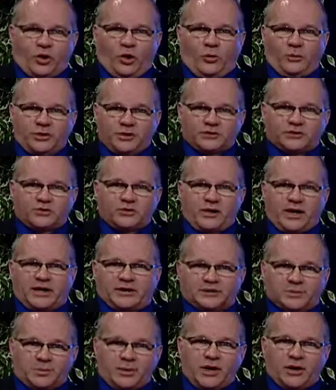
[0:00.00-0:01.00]
open,
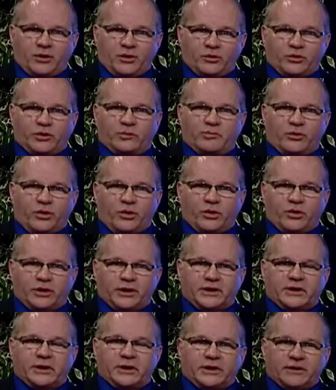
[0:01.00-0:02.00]
transparent
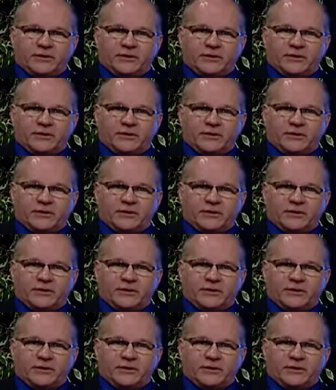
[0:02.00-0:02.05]
reporting,